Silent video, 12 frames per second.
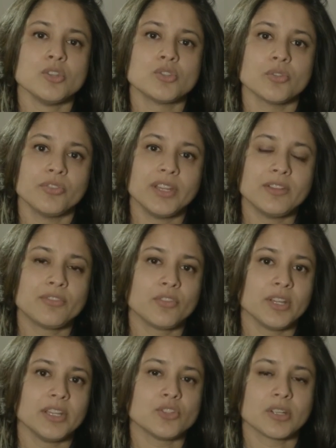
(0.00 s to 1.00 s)
So feel
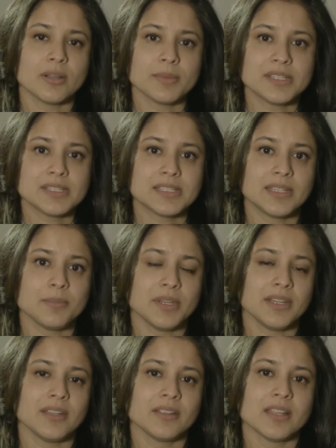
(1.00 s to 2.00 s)
free to come and see
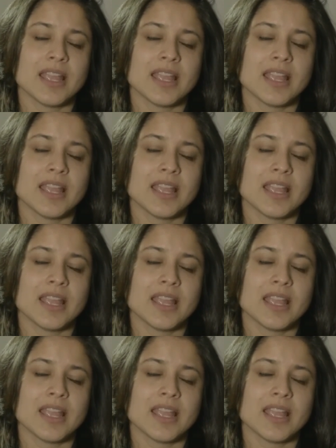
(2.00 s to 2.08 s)
me